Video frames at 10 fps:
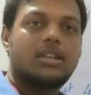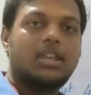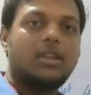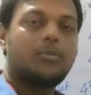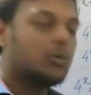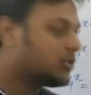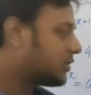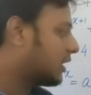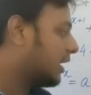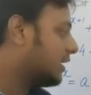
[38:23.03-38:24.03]
in both
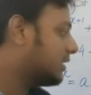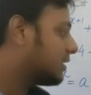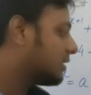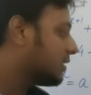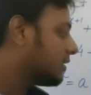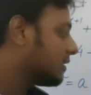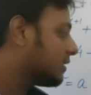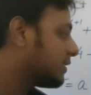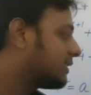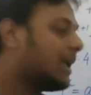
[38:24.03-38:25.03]
sides
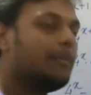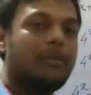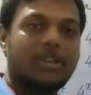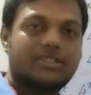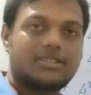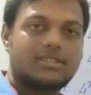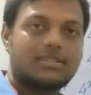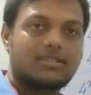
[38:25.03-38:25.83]
same base.